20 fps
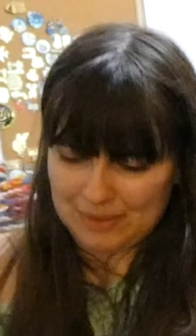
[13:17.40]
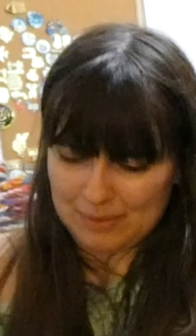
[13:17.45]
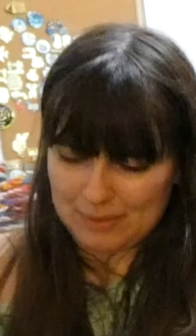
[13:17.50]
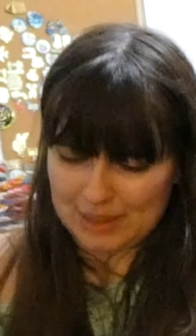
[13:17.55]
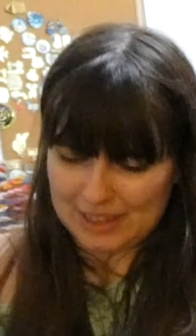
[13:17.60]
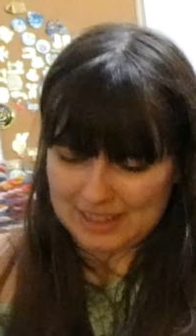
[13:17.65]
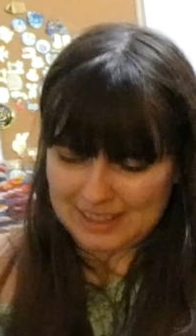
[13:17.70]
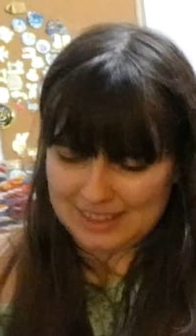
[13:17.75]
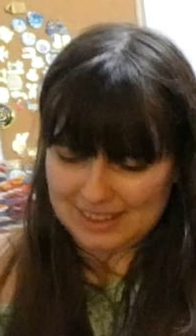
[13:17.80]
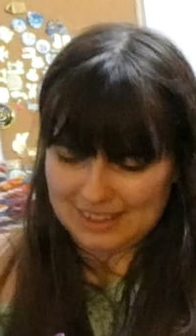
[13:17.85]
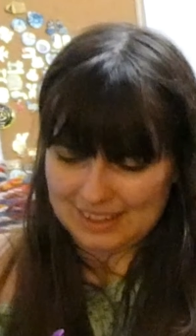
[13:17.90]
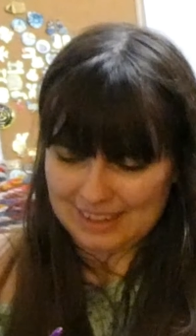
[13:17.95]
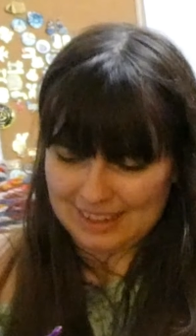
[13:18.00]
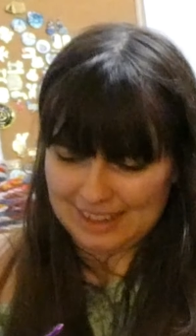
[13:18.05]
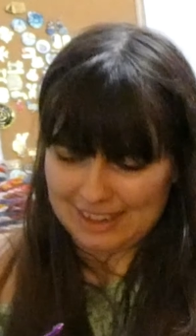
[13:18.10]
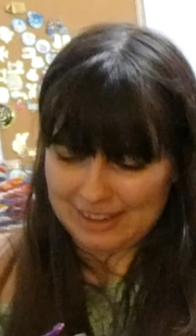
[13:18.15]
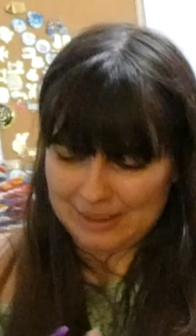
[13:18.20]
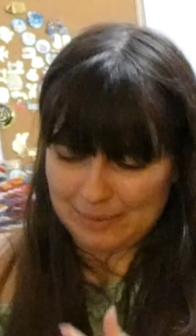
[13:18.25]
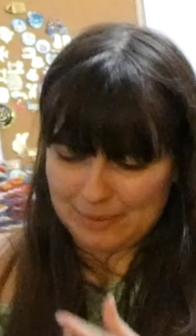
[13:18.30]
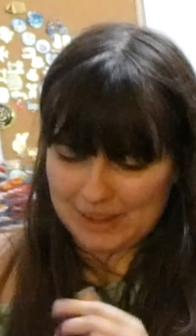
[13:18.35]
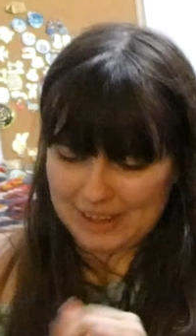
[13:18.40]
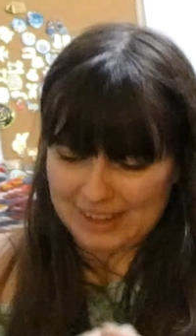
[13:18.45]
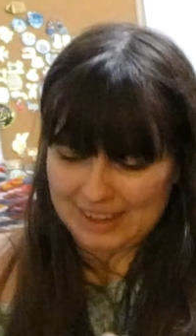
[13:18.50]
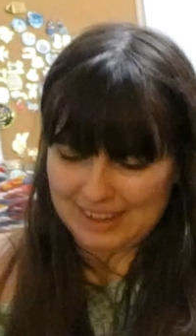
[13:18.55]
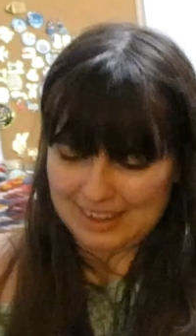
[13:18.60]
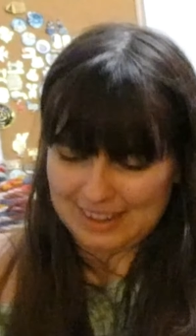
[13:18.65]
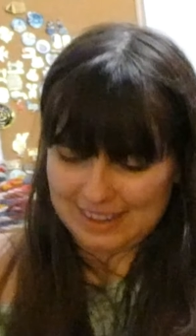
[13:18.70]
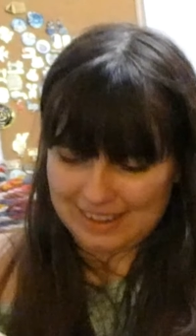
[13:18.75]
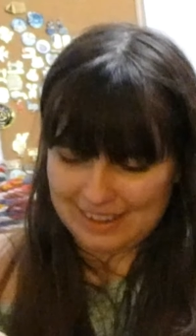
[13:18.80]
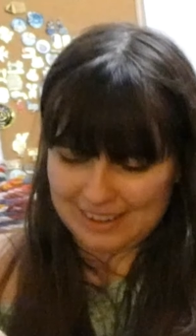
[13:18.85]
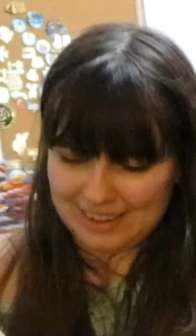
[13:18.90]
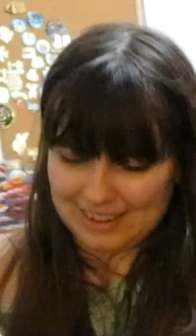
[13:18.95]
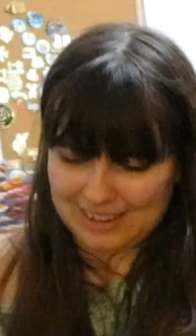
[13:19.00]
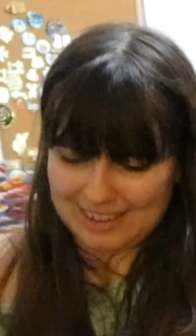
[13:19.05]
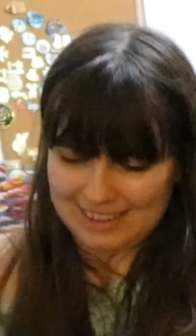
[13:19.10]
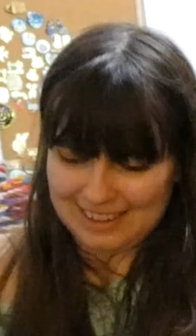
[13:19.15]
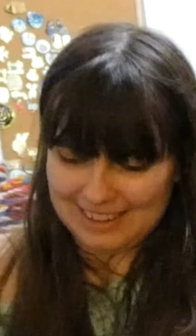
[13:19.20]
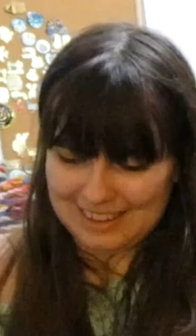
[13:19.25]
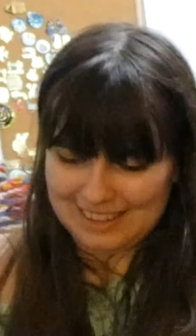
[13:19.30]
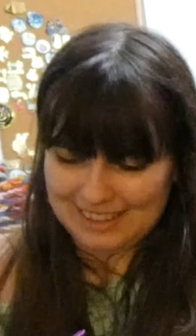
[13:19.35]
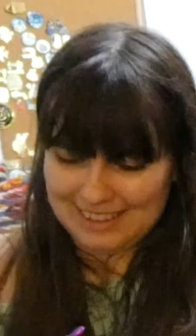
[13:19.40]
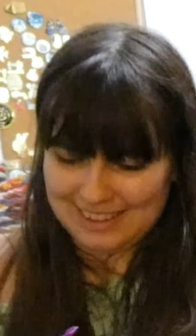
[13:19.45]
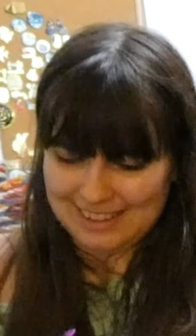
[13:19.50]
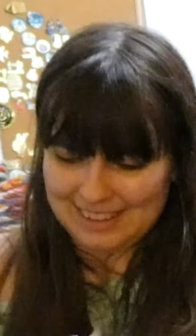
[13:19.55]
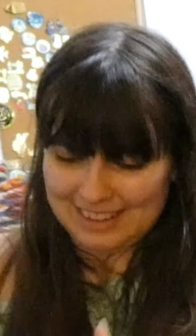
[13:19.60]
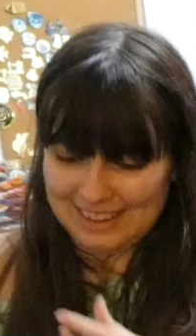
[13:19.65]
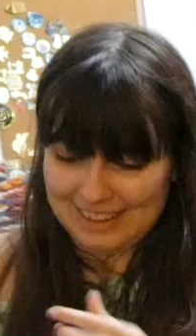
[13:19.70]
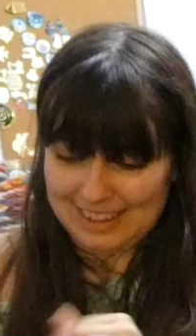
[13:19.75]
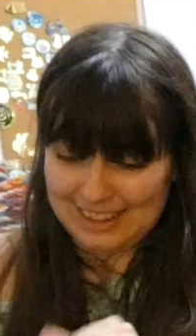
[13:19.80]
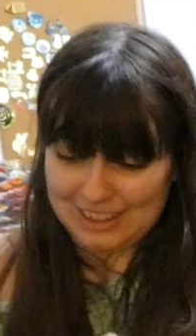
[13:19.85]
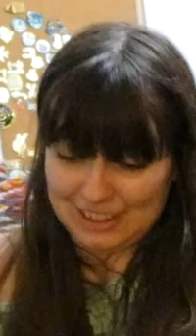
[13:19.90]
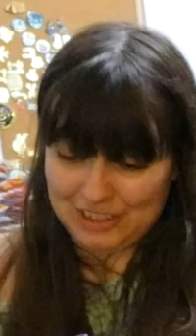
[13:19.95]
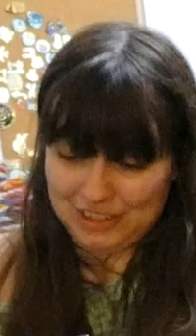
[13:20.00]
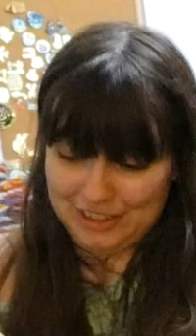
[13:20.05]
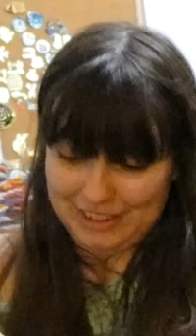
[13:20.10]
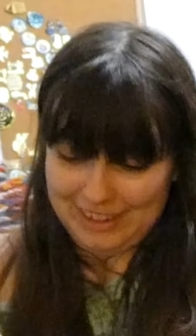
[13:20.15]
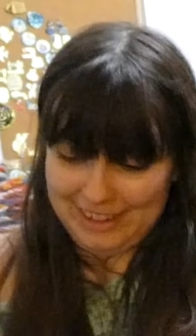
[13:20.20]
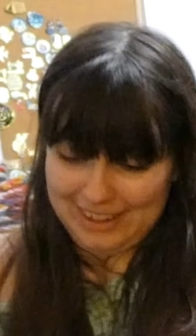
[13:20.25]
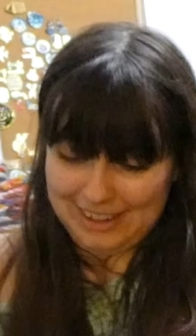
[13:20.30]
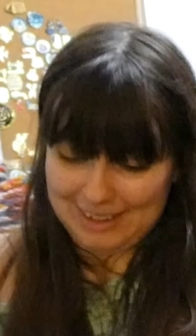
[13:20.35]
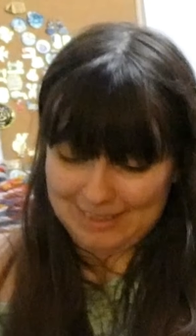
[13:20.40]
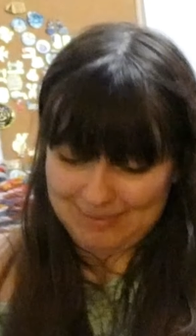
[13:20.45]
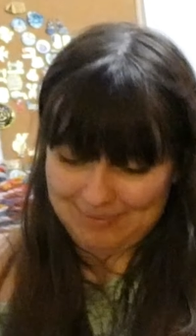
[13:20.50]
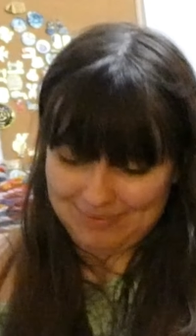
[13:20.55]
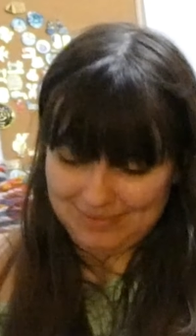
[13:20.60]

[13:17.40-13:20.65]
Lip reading: but it ended up getting here yesterday.